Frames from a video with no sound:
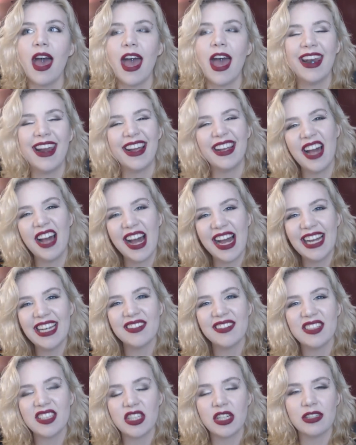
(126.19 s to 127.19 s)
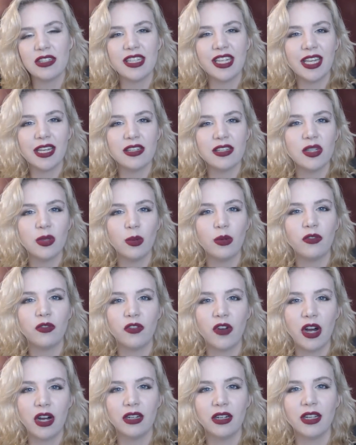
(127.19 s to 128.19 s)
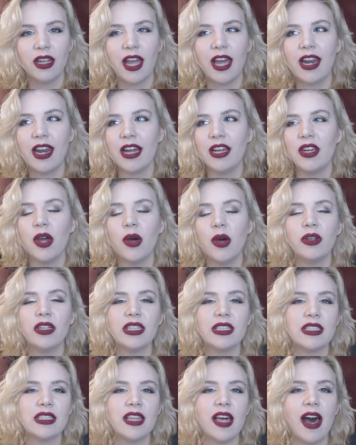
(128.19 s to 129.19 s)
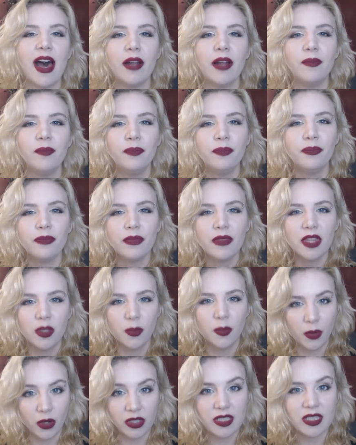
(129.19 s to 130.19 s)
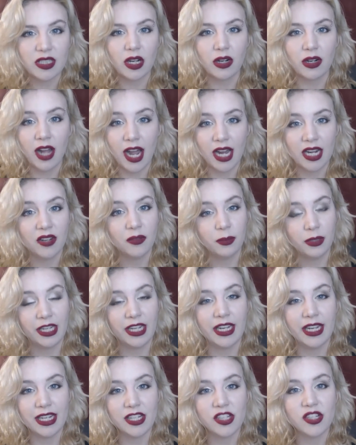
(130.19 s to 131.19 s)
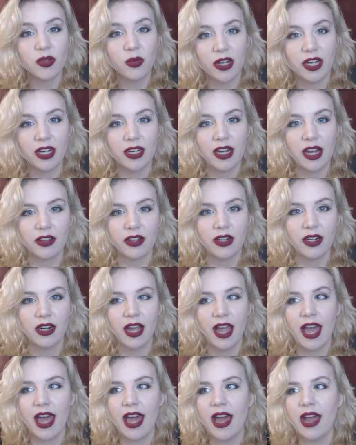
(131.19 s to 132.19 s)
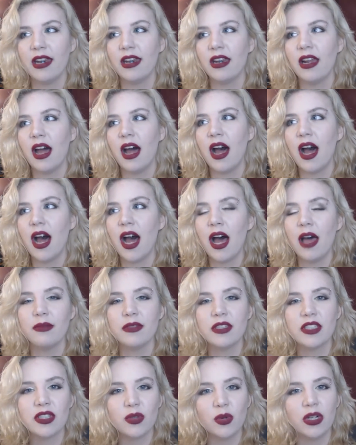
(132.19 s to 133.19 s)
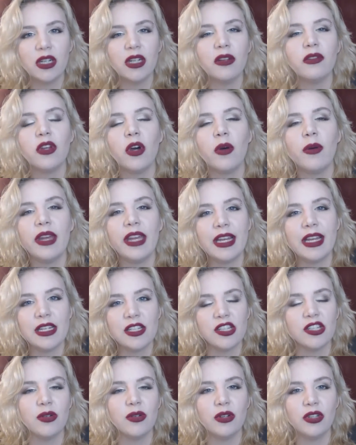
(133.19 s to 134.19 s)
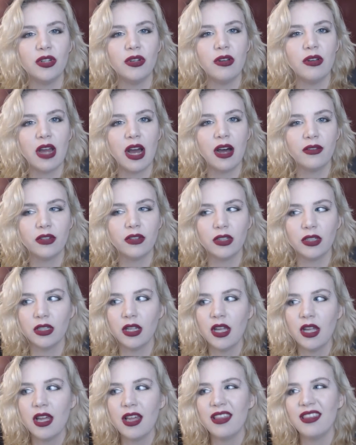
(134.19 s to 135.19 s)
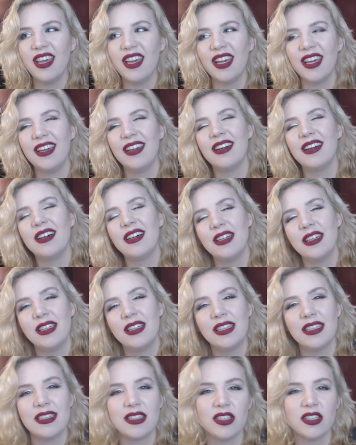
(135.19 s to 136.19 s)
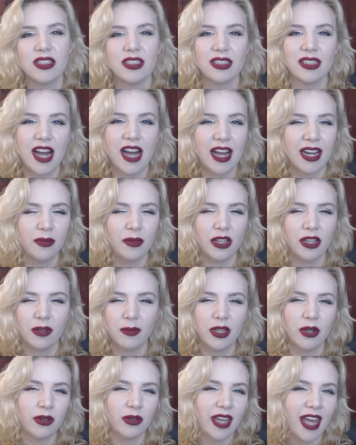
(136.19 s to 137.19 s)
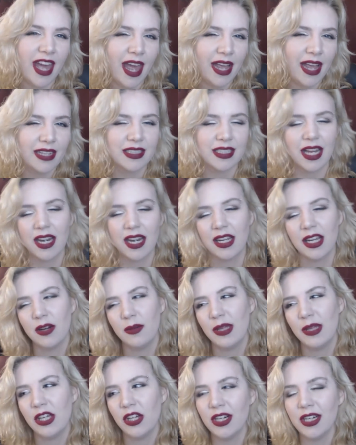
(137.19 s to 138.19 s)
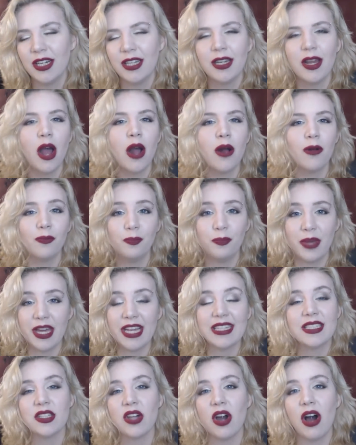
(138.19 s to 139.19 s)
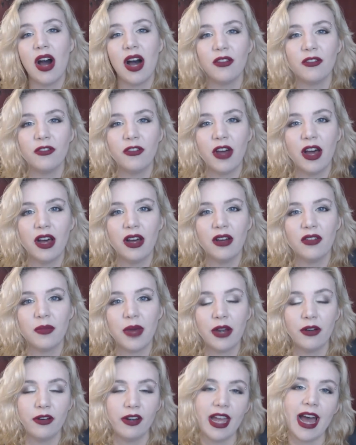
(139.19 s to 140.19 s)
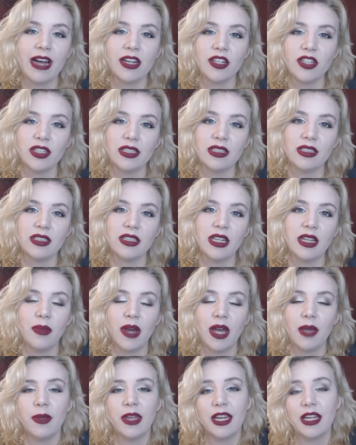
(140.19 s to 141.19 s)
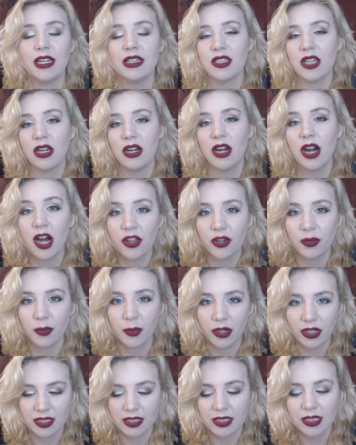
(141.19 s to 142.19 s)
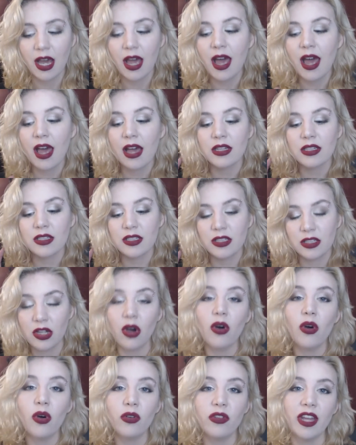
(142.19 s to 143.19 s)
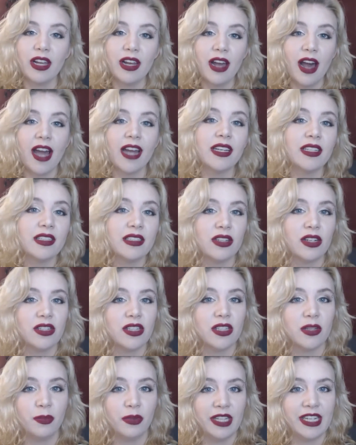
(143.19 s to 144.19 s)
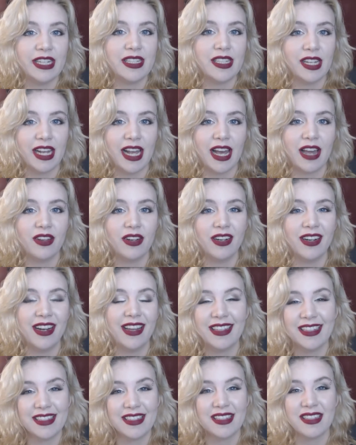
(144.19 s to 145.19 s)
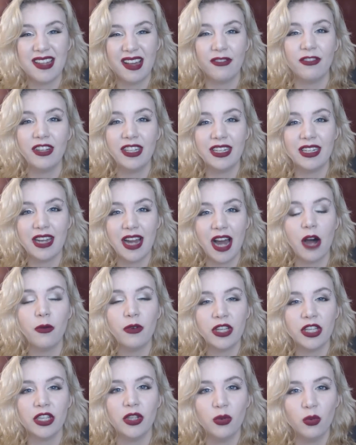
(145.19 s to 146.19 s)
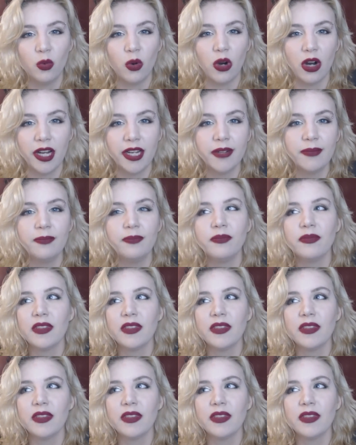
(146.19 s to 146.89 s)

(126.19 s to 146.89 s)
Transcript: And I kind of start to get into a funk, and I notice that the books are kind of bleeding into one another, and I'm sort of going into a new novel thinking, oh, it's just kind of going to be okay, it's kind of going to be good, based off of my reactions and my opinions on other books. So they kind of start to bleed together, and that's definitely not what you want.